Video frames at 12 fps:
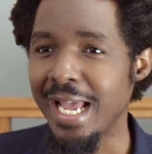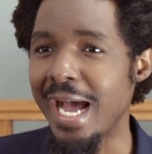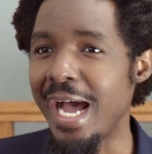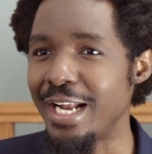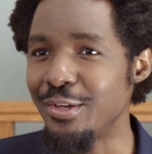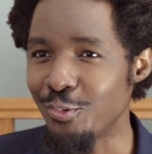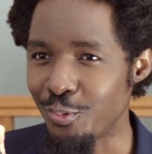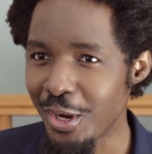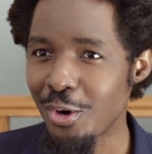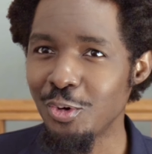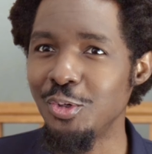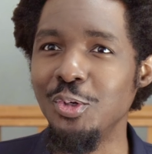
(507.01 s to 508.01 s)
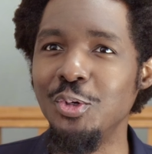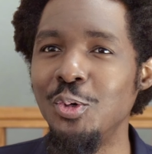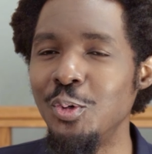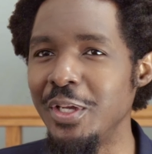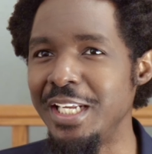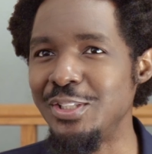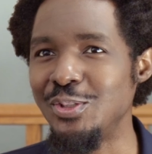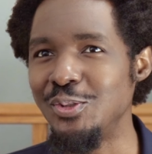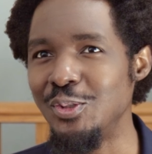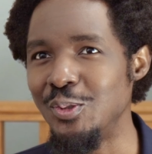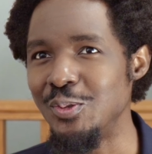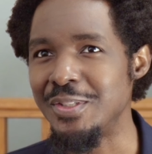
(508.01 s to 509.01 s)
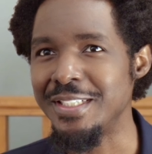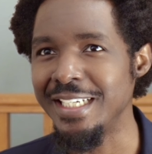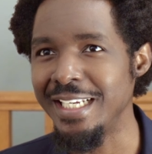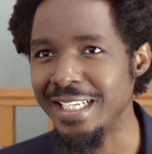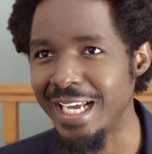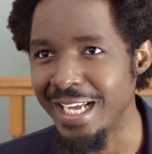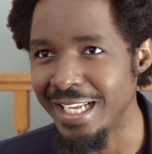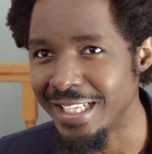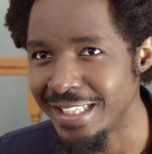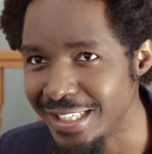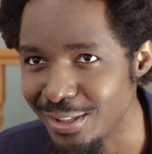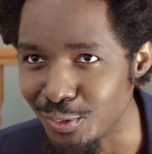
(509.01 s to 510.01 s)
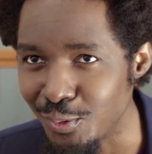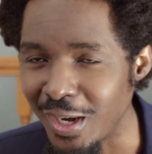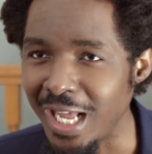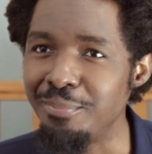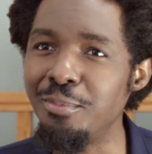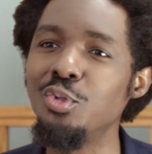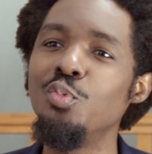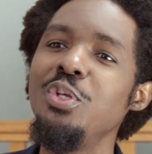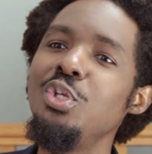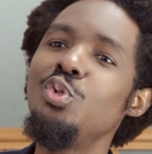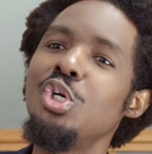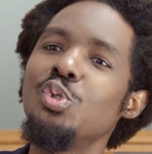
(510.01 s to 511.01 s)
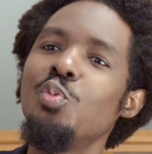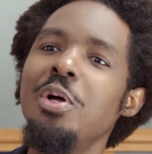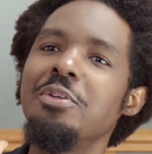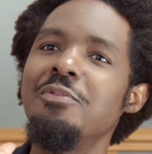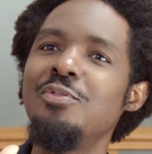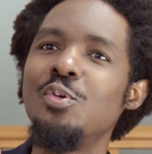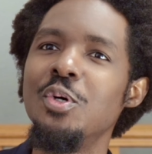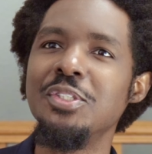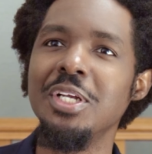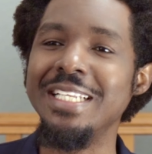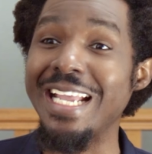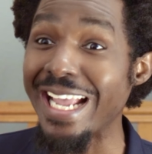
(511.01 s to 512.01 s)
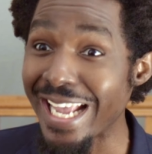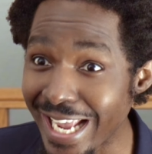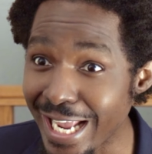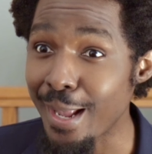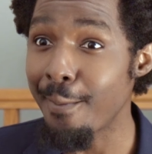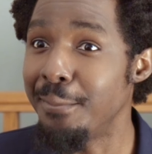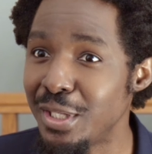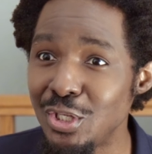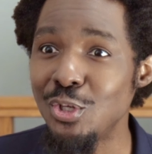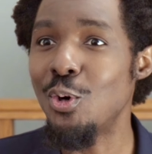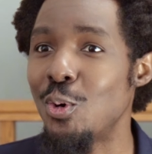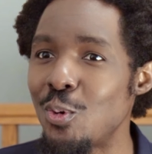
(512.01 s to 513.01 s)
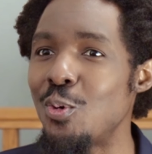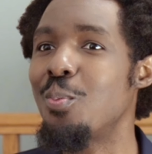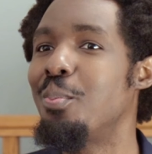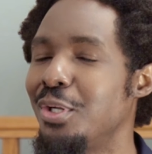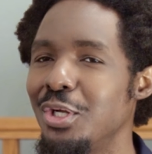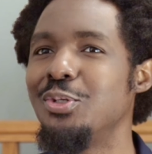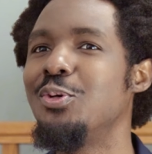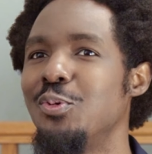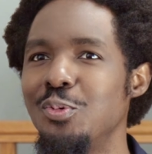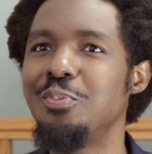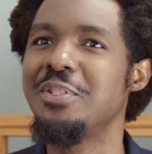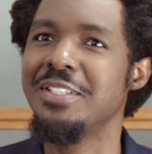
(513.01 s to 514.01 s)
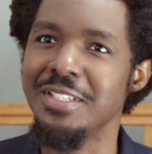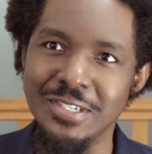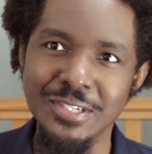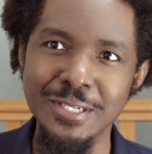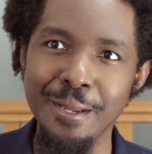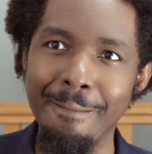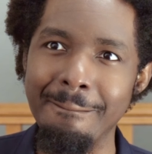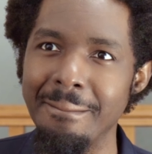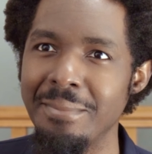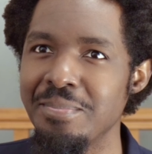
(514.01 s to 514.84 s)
And we are going to go into those in a little while, but we just want to focus on the ABO blood group system.